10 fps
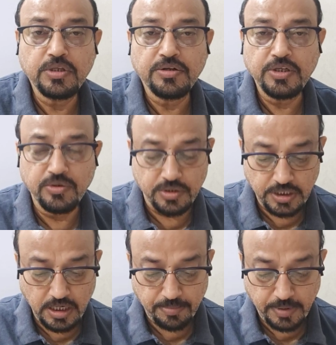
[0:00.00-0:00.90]
the Rio
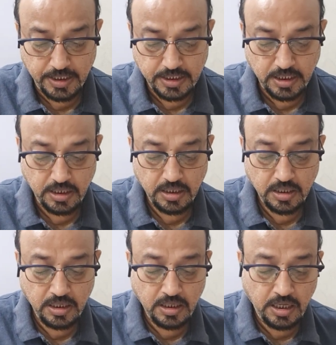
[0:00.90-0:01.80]
de la Plata,
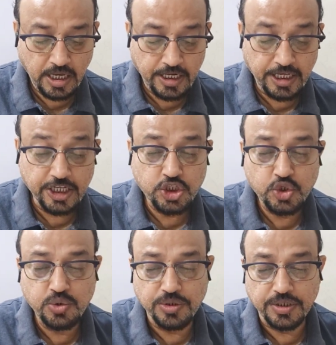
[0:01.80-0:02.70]
an
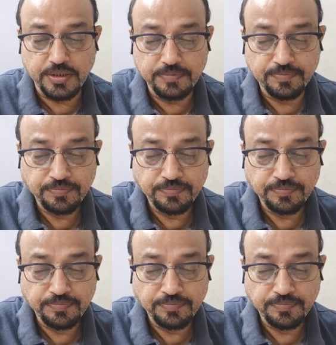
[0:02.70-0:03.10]
estuary